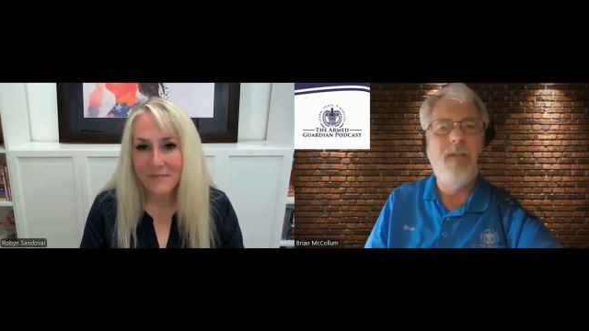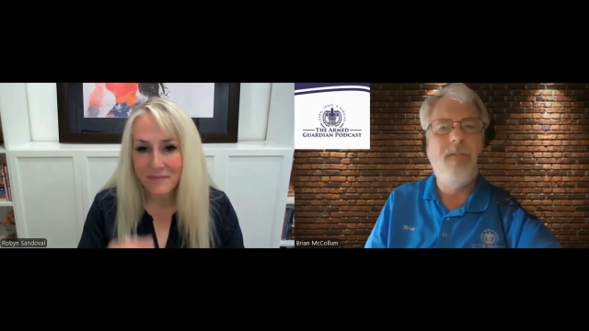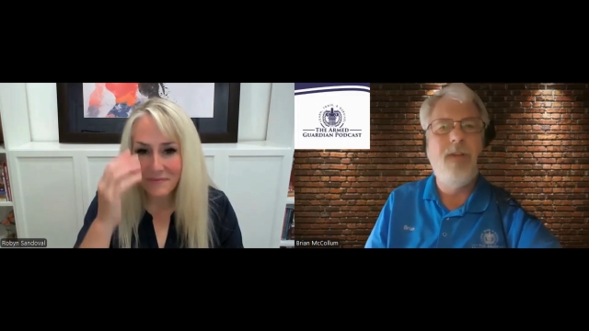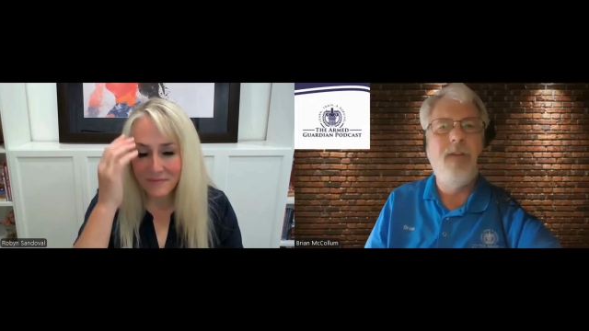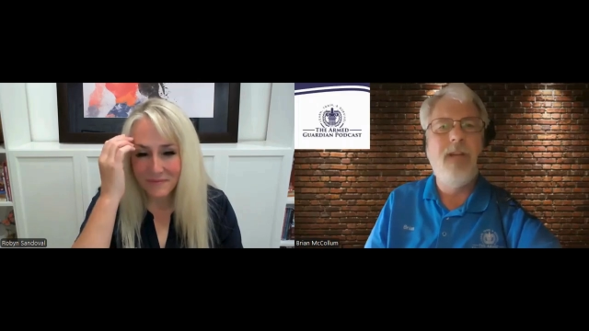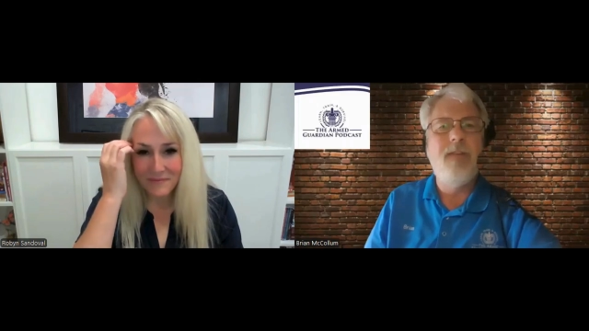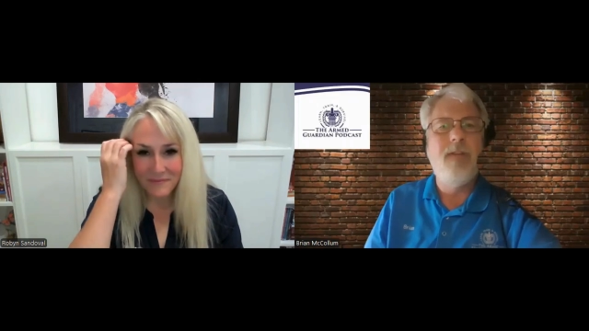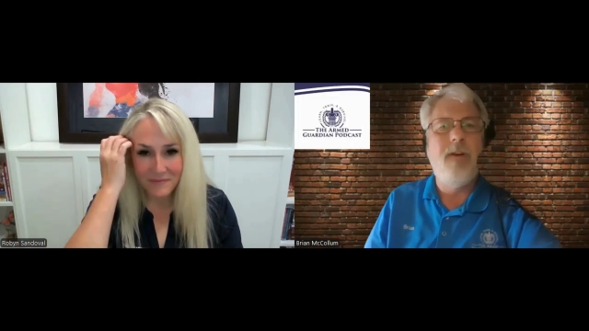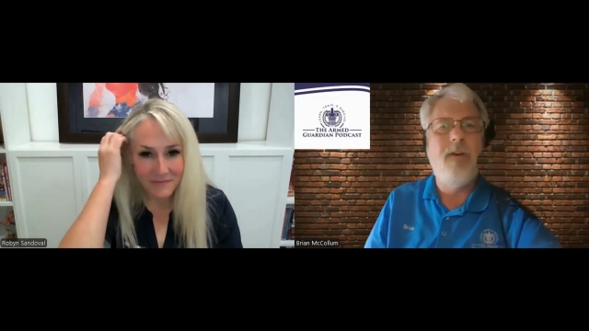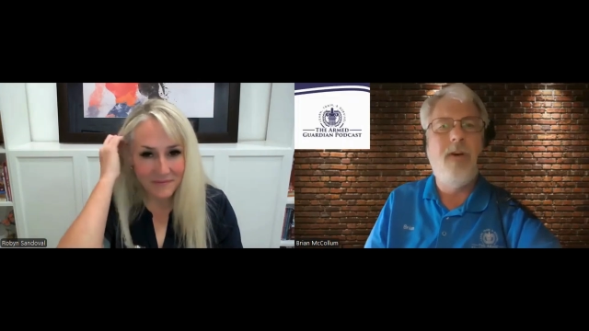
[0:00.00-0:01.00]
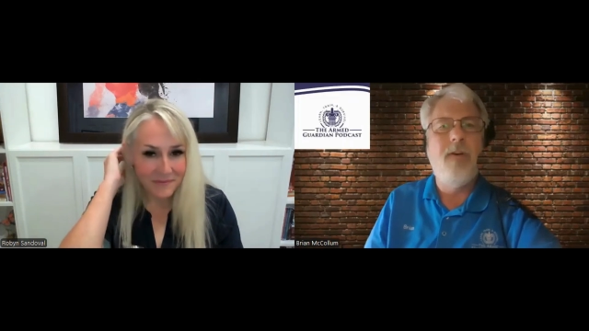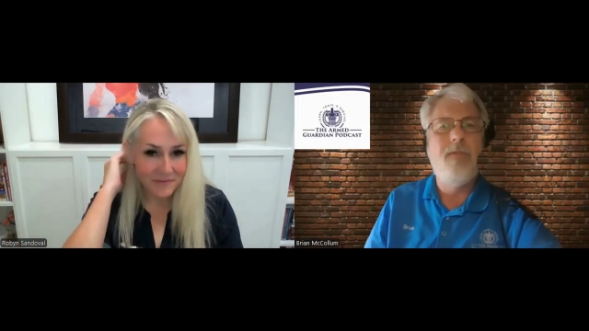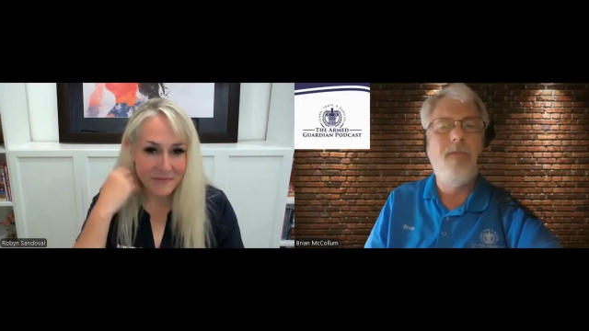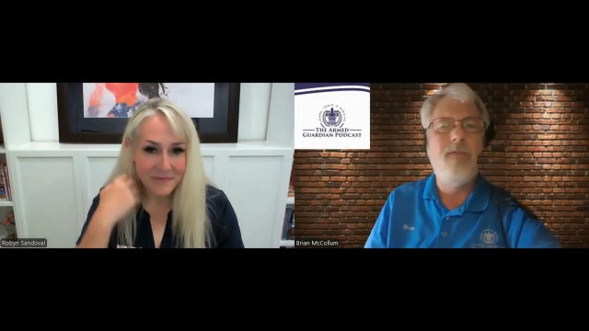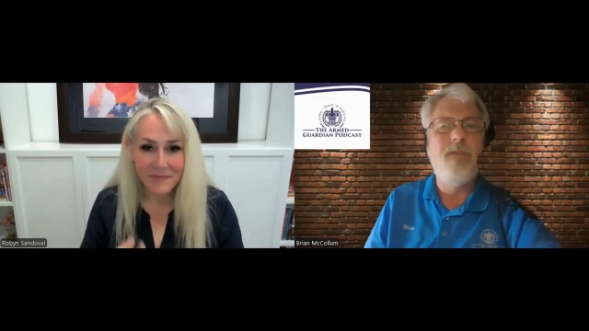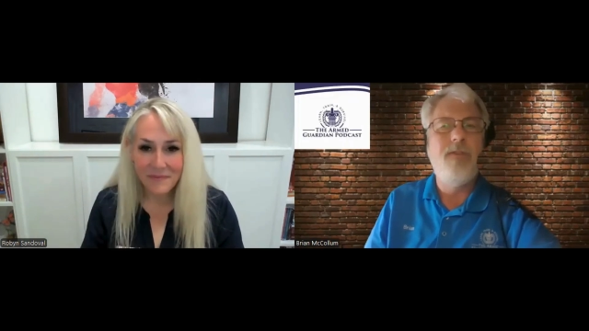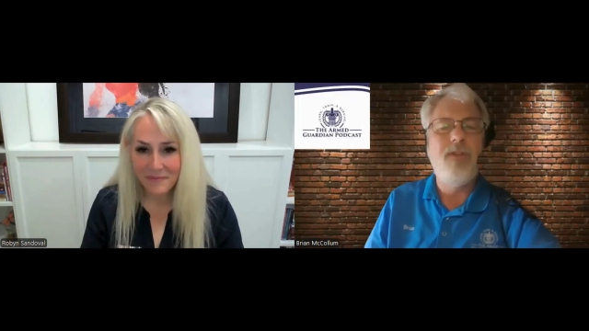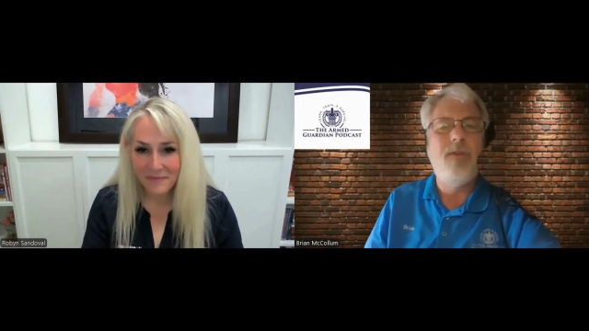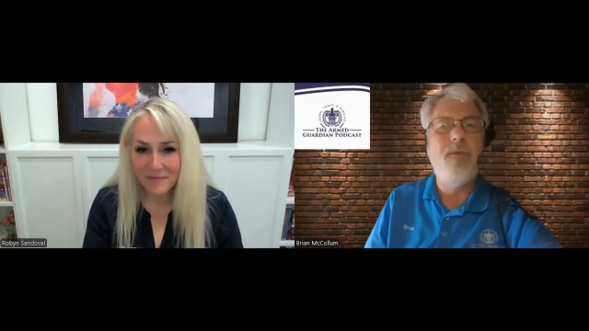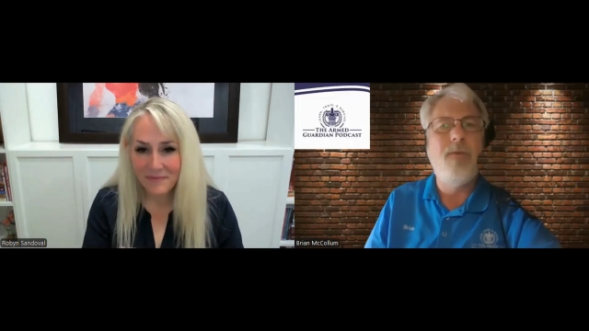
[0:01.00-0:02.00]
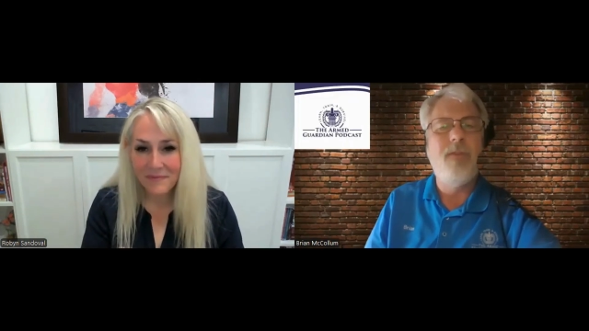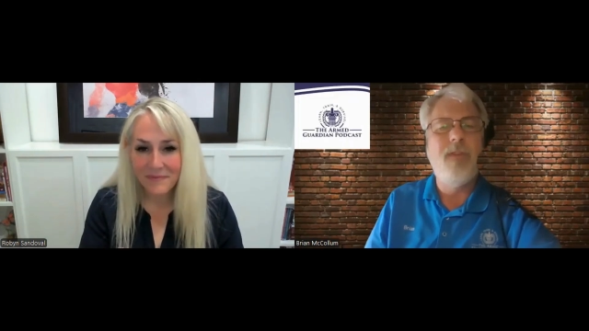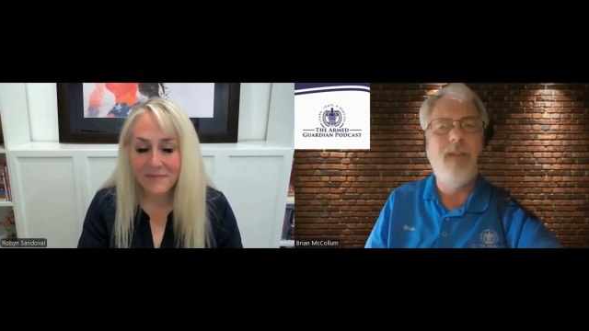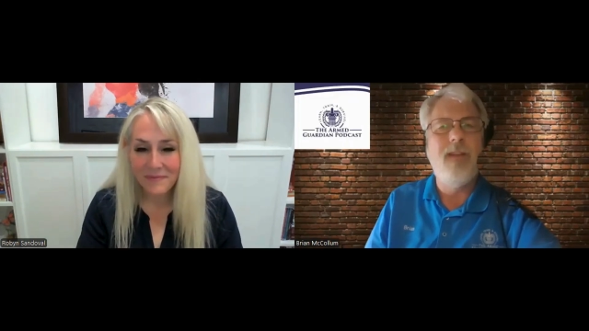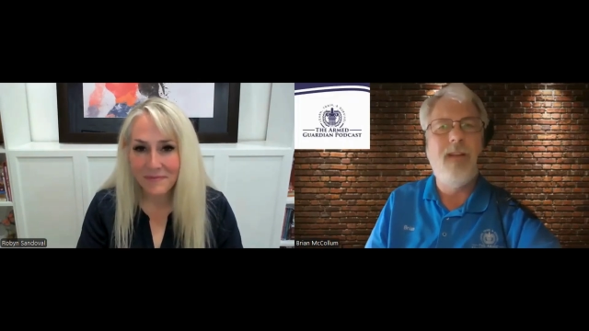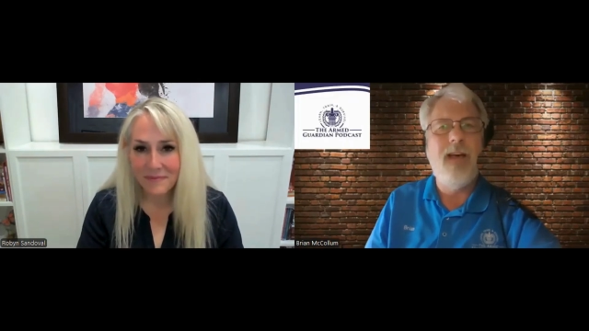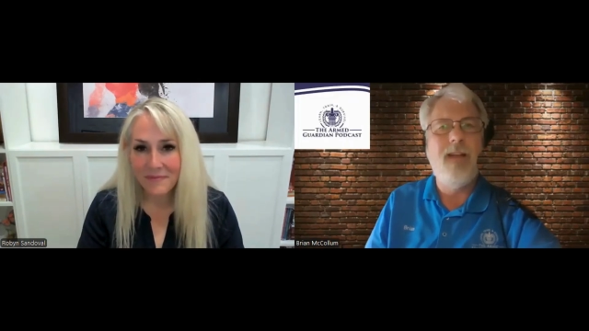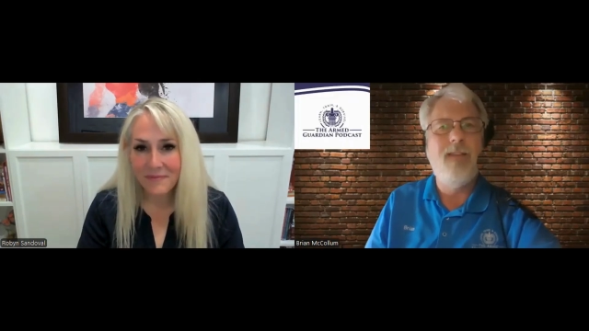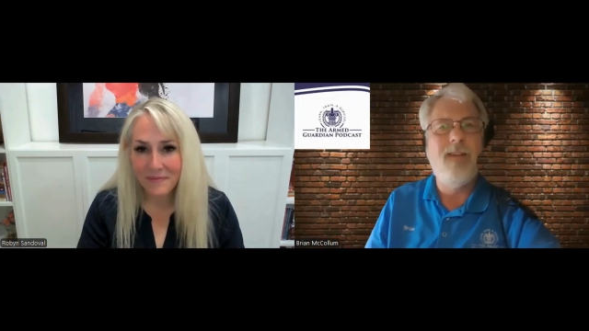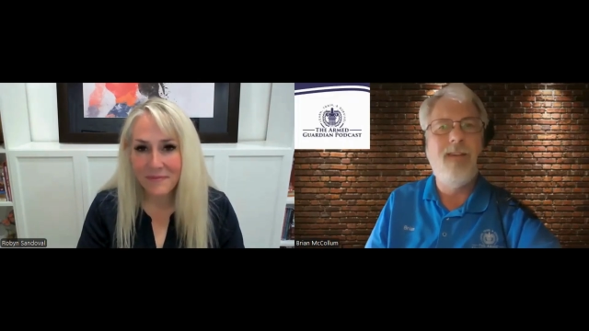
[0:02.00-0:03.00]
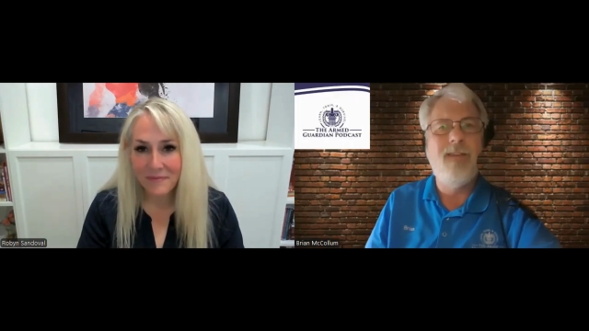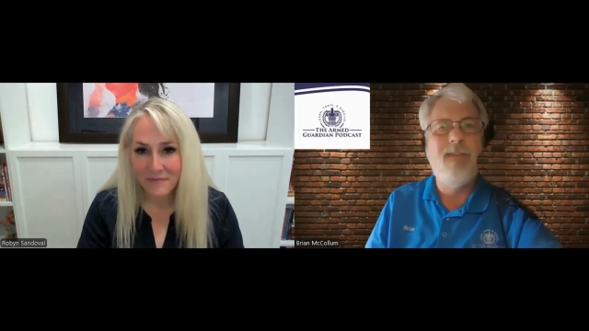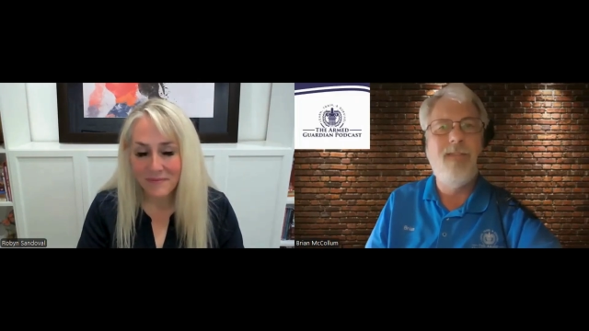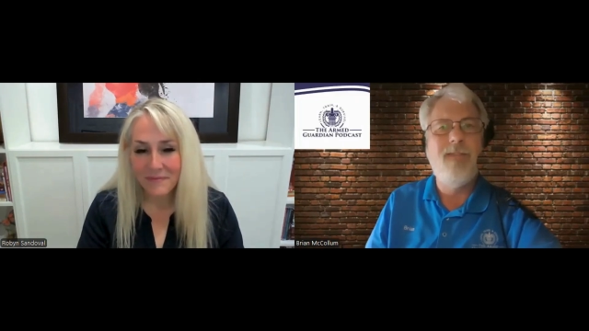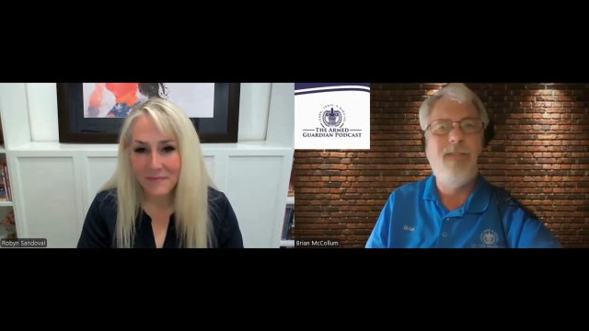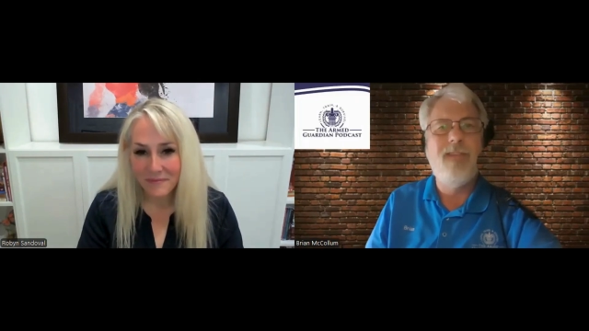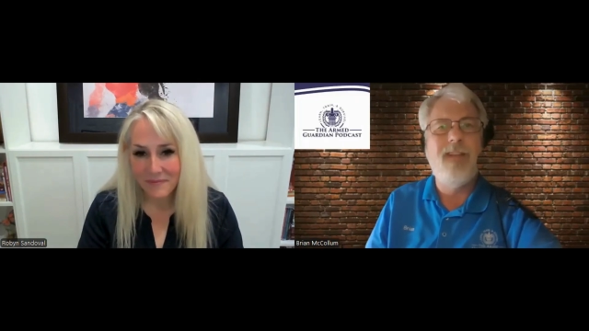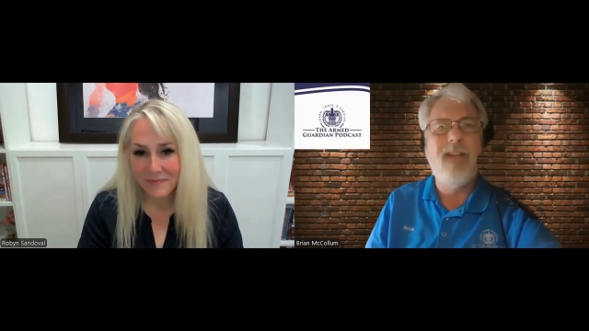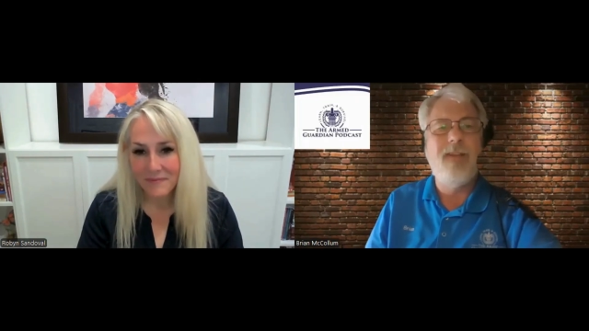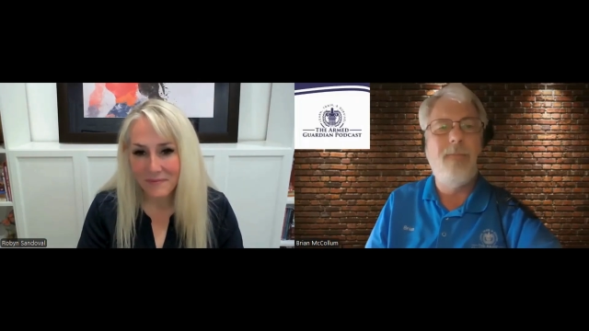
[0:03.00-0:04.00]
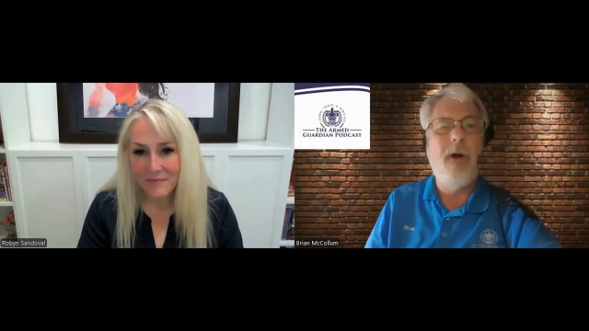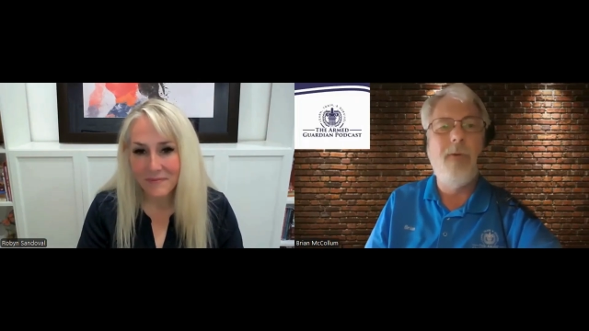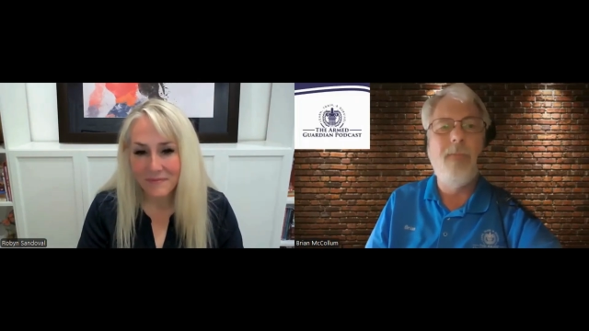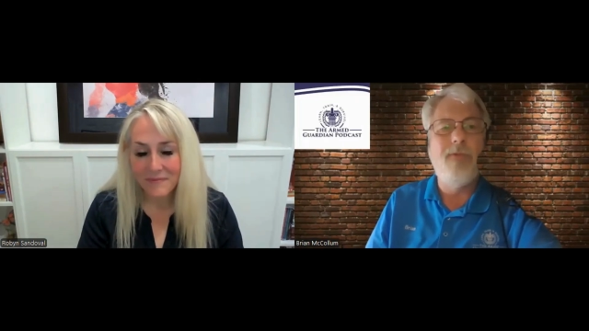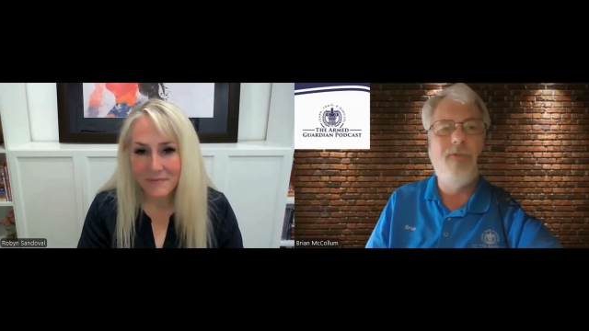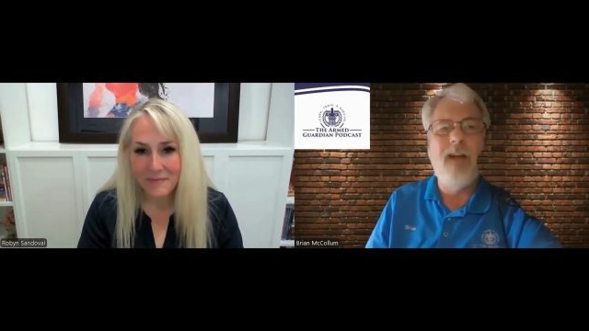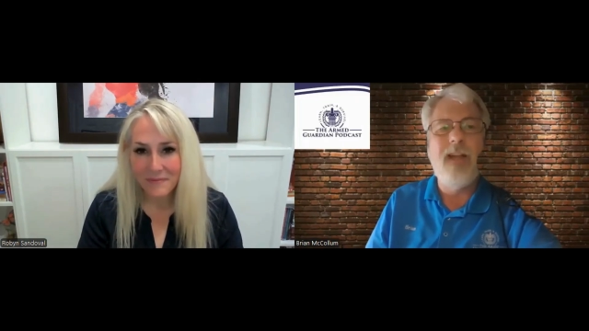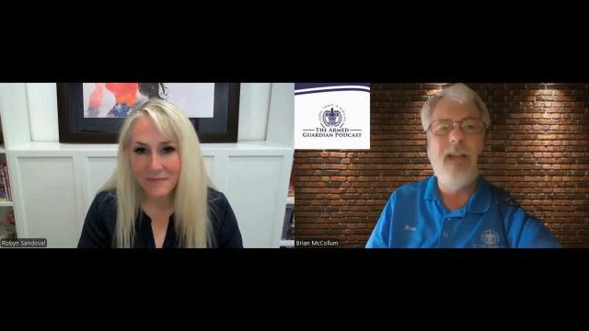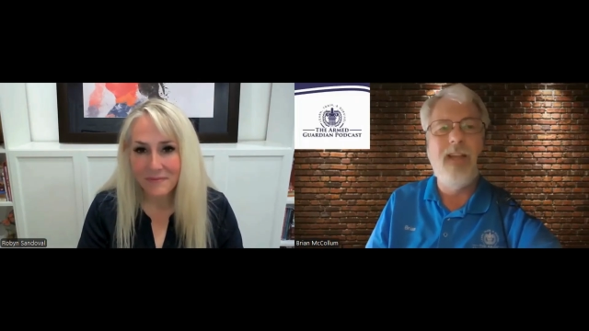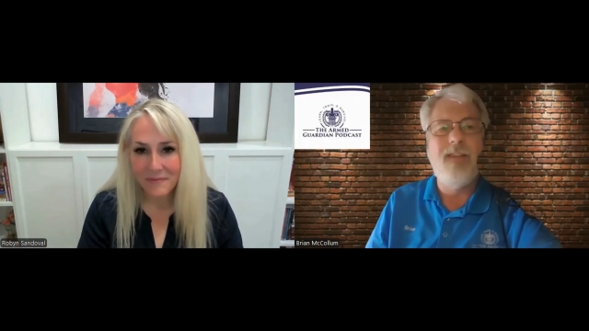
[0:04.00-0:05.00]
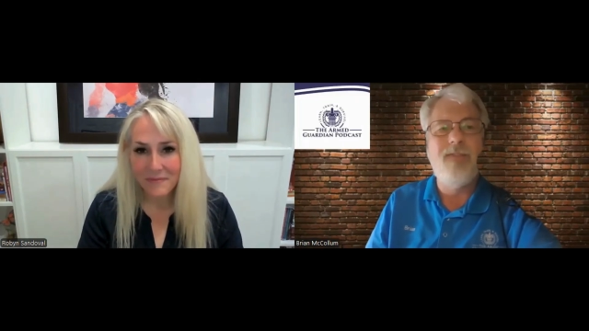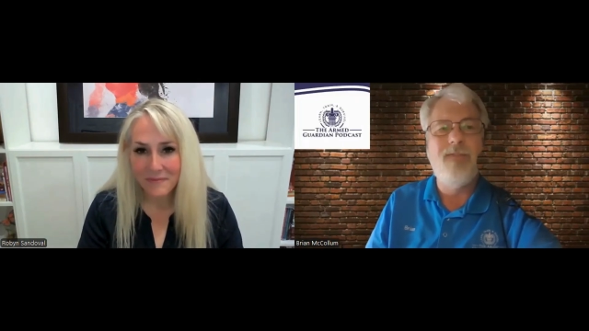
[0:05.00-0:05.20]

Speaker 1: You no, know, even officers in general, a lot of their department training is